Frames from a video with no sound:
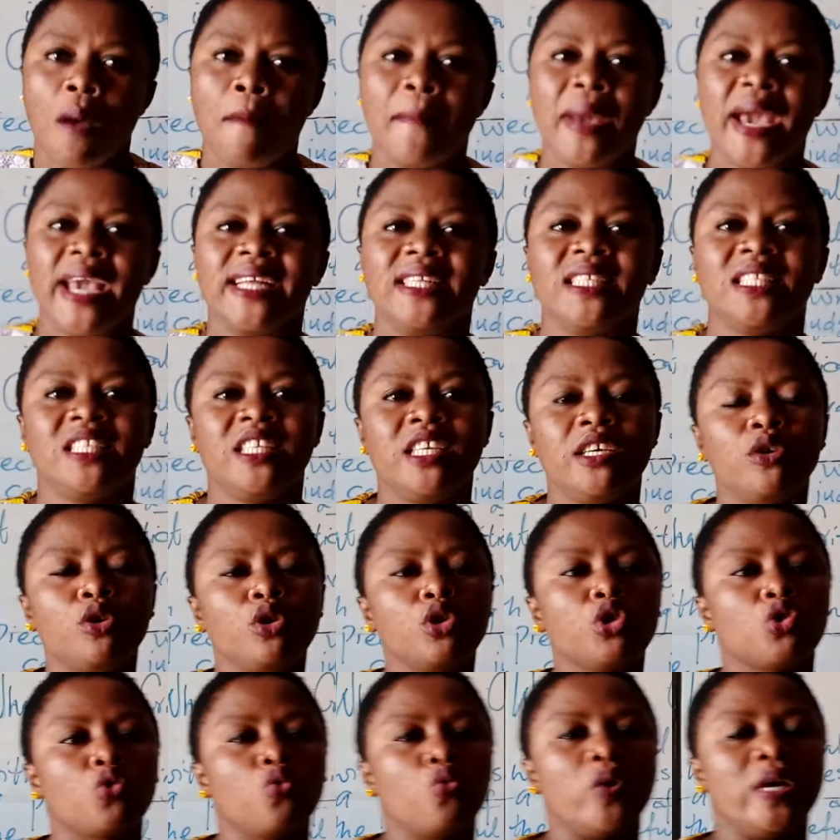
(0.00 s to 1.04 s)
but it
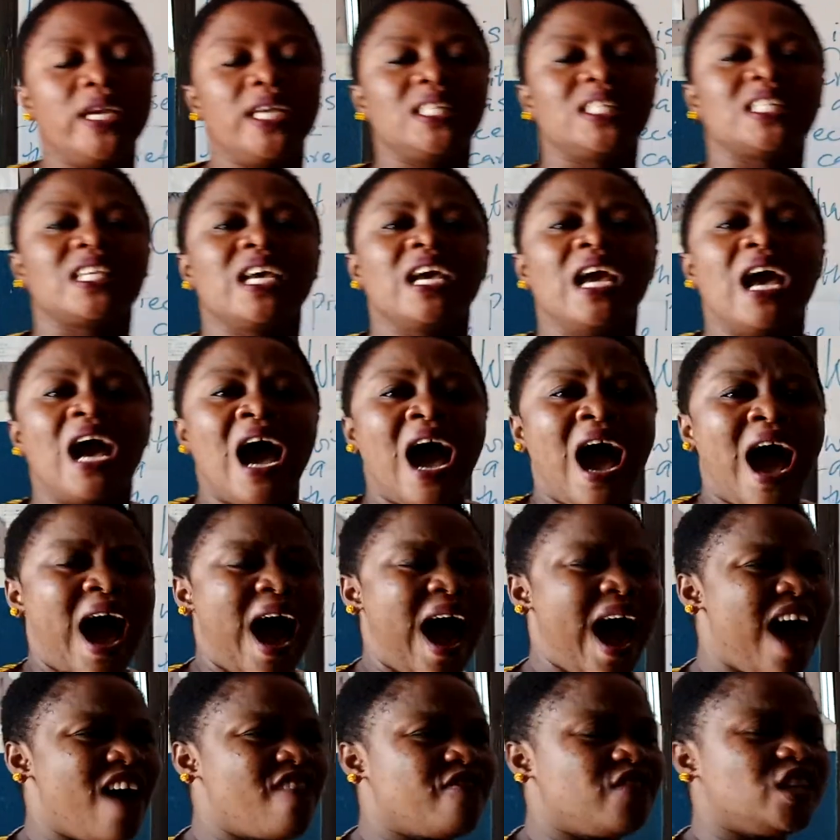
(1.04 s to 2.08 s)
deals with
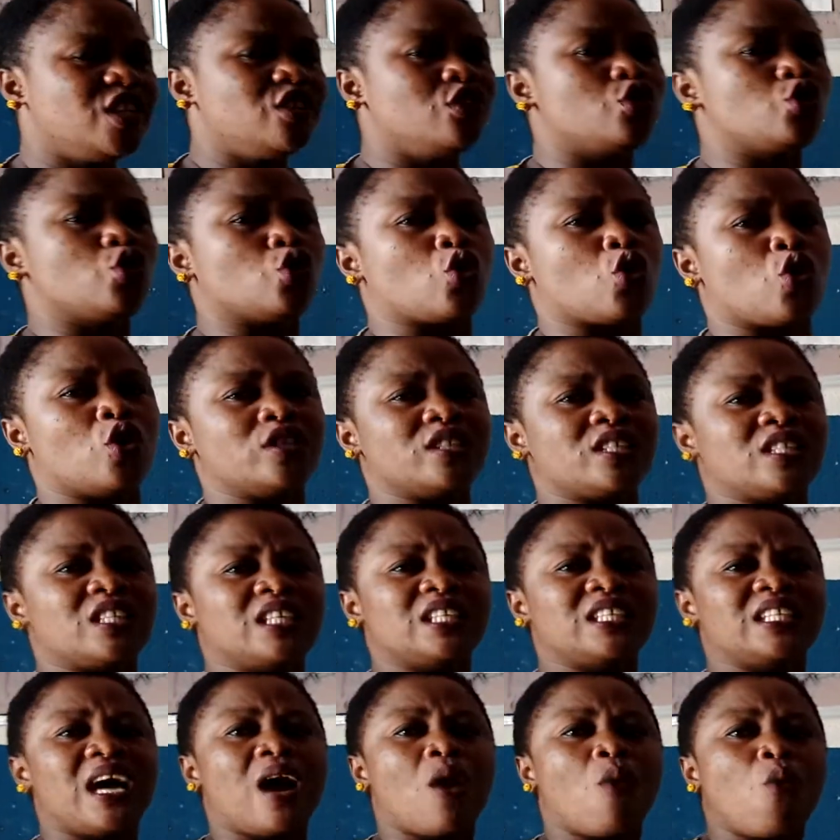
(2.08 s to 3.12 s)
having to
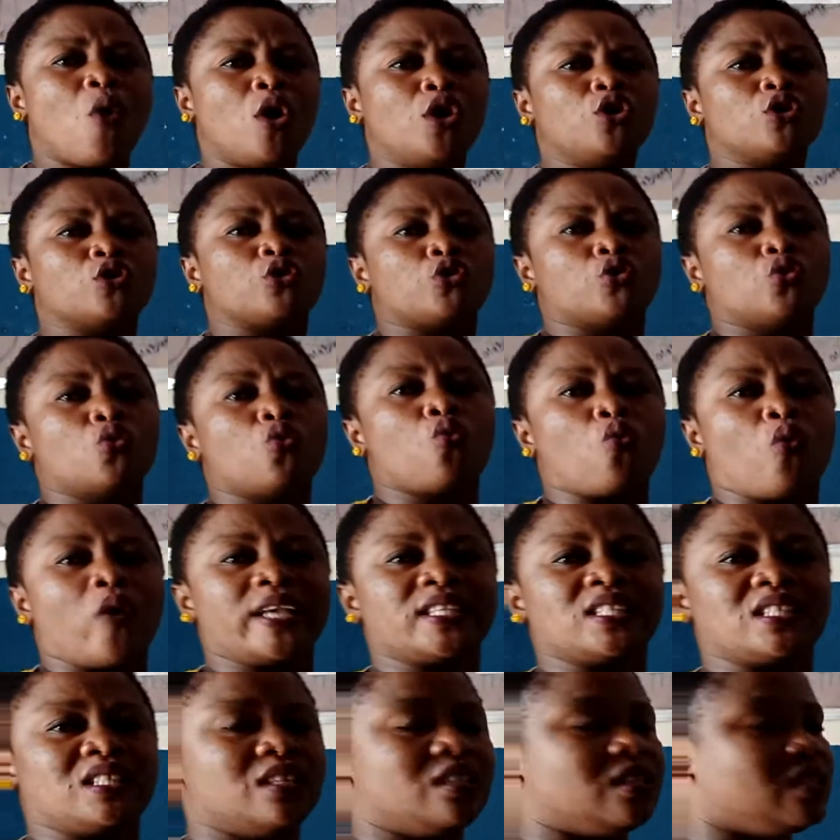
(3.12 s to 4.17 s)
consider one or two
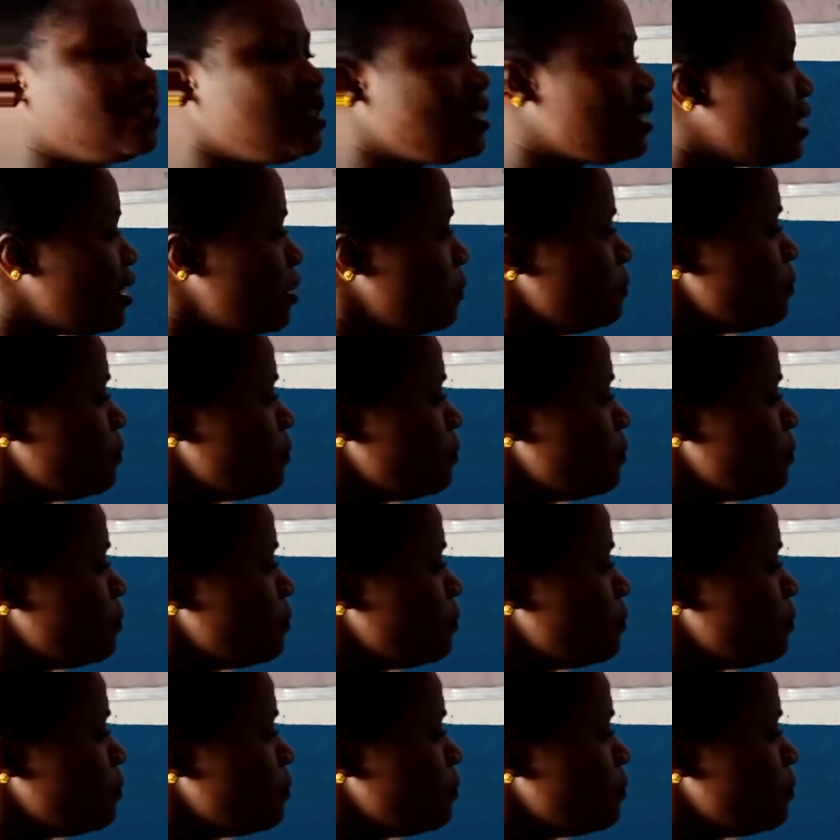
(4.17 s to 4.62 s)
questions,